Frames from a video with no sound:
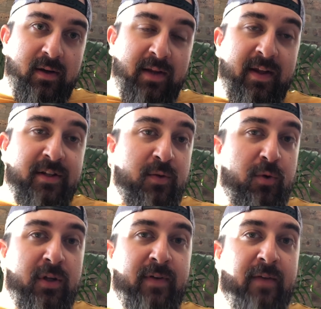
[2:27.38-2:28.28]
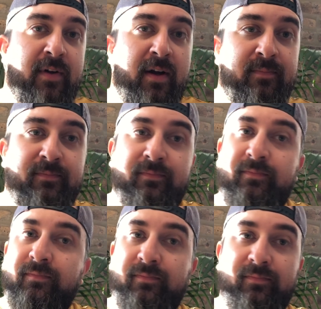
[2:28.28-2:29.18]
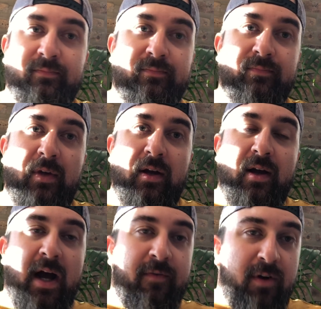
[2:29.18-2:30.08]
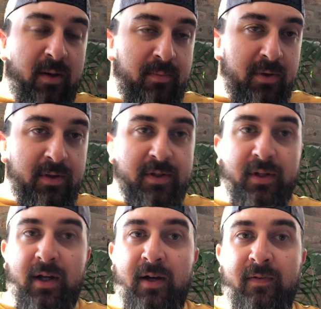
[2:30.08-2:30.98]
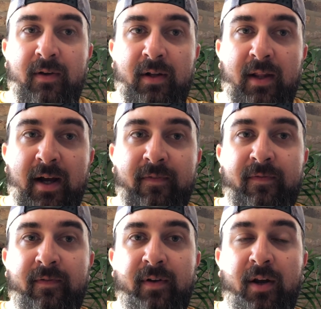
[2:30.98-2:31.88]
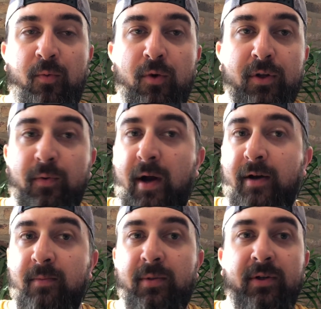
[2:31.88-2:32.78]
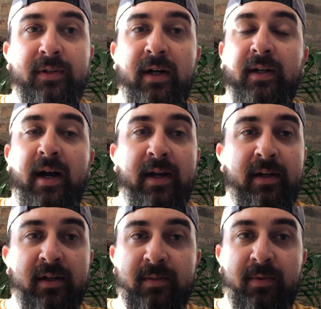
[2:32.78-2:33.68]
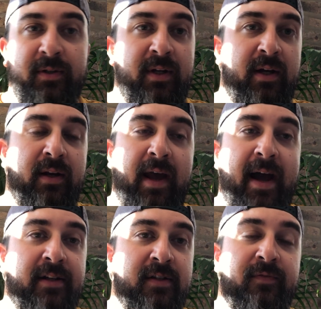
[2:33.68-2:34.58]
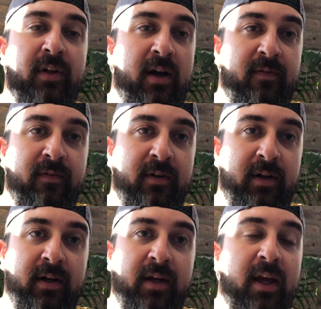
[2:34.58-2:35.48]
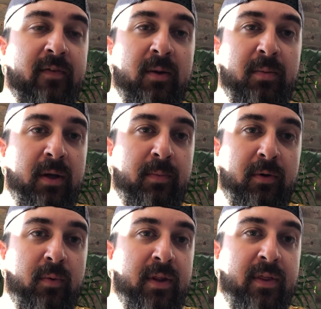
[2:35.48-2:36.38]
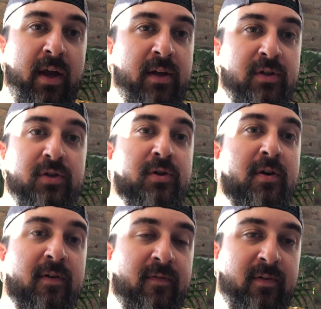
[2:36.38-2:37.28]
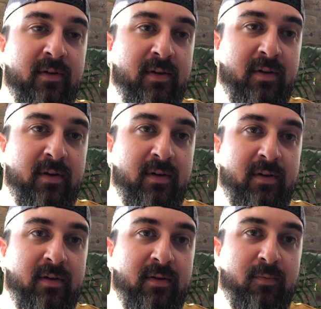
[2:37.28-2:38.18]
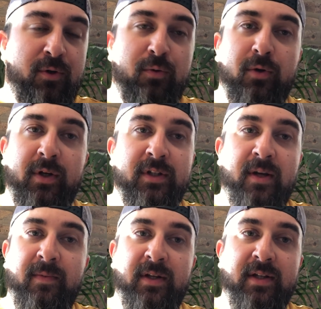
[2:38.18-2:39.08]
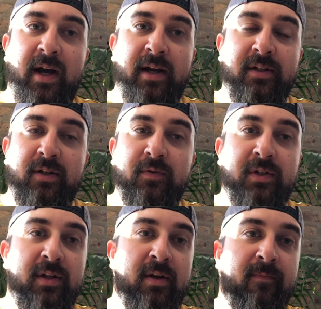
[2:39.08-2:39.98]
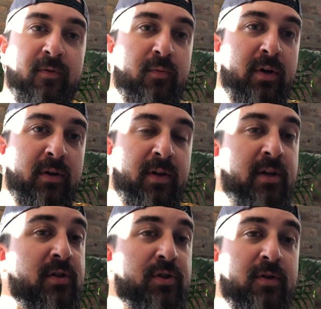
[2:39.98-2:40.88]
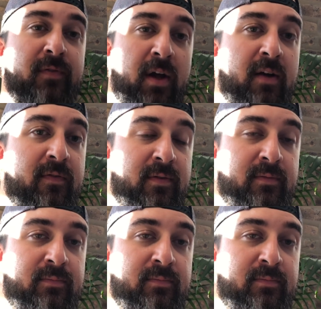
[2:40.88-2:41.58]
And that's the world of Abraham. Abraham builds a life and a world around him built on kindness, built on acts of love, giving people what they deserve. When you look in somebody's eyes and you see them for real, they deserve love.